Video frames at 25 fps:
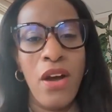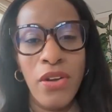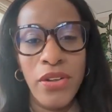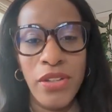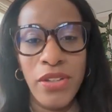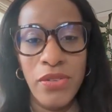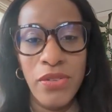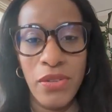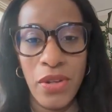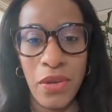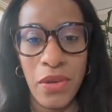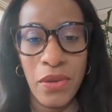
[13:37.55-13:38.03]
oh,
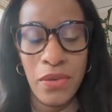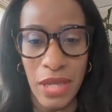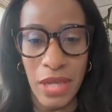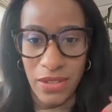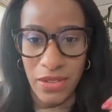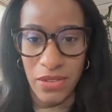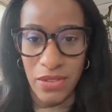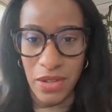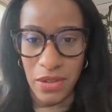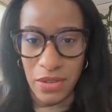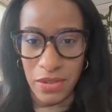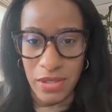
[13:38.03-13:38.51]

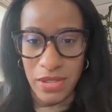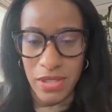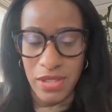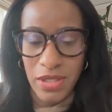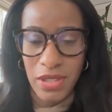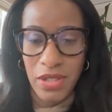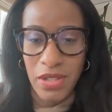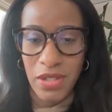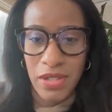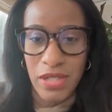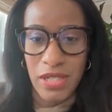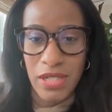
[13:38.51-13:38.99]
the
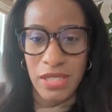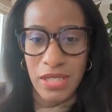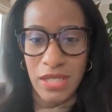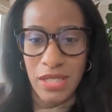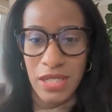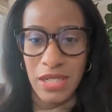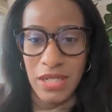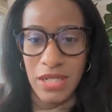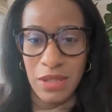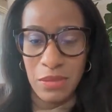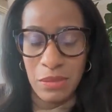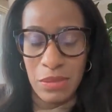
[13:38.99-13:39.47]
securities
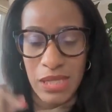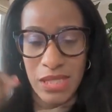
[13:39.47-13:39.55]
lending